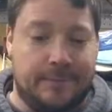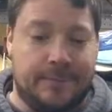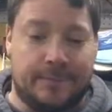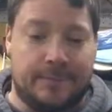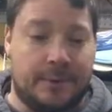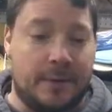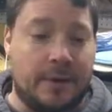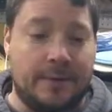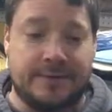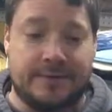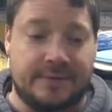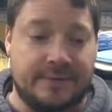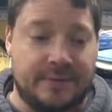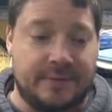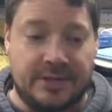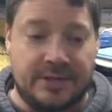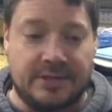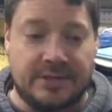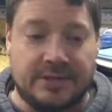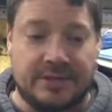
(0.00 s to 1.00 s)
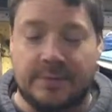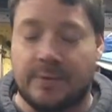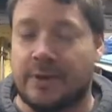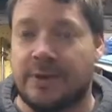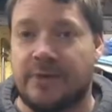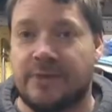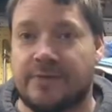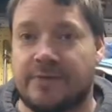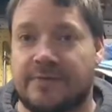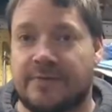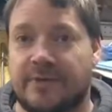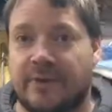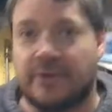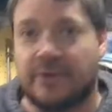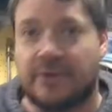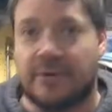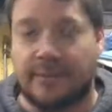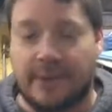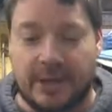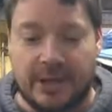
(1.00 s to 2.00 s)
possibly just reuse the
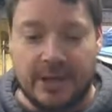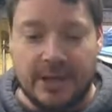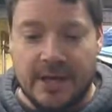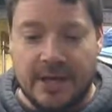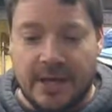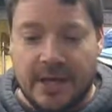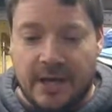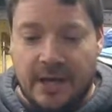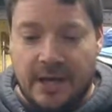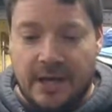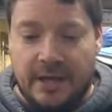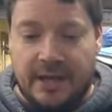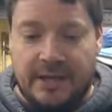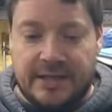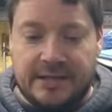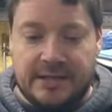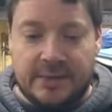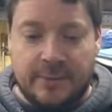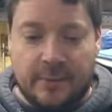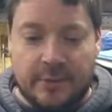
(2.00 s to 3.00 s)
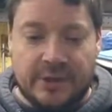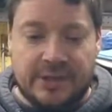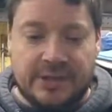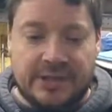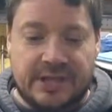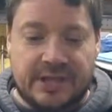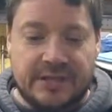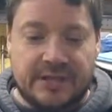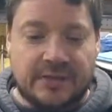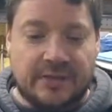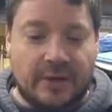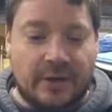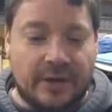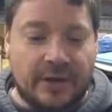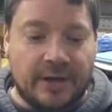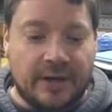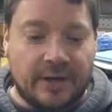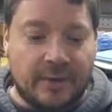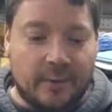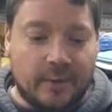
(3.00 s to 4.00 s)
filter. But like I said, we're just getting
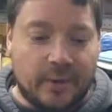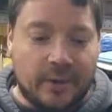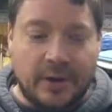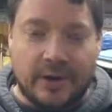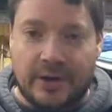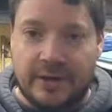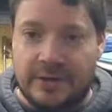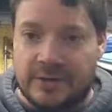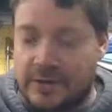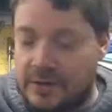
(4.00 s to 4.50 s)
started here. We're going to